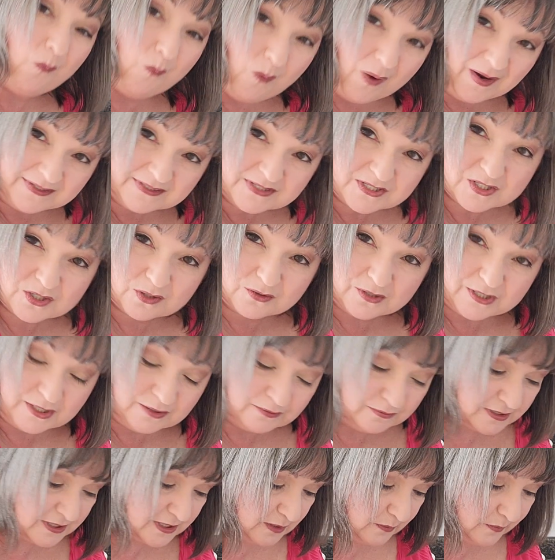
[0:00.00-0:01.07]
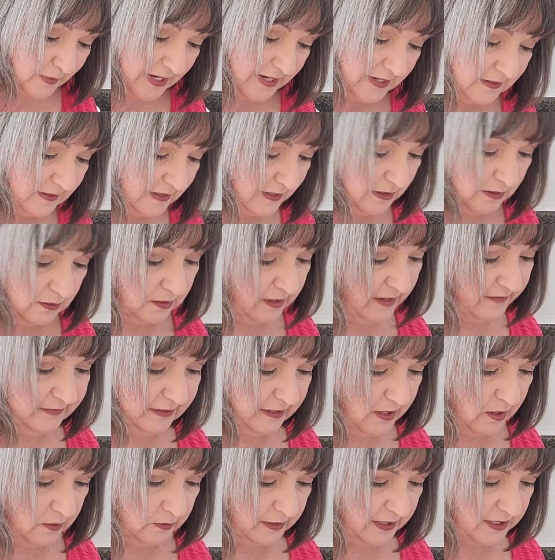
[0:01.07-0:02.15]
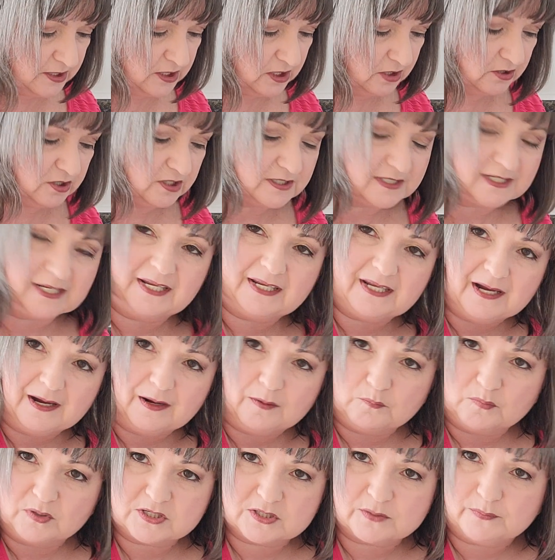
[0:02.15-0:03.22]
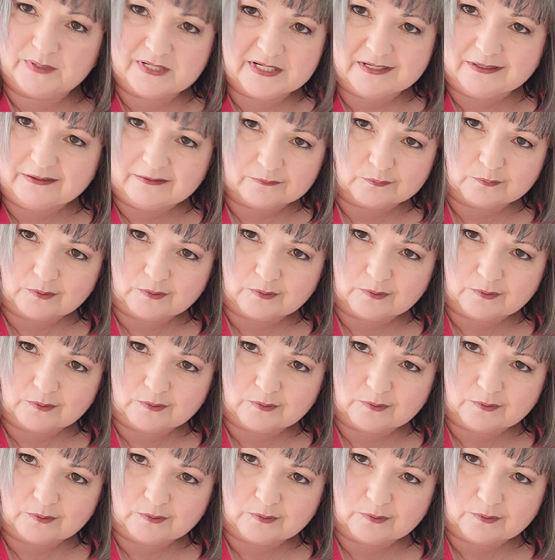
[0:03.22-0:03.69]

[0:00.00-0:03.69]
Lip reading: once you're used to it, you don't even notice. You're just like, yeah, I'm brushing my teeth,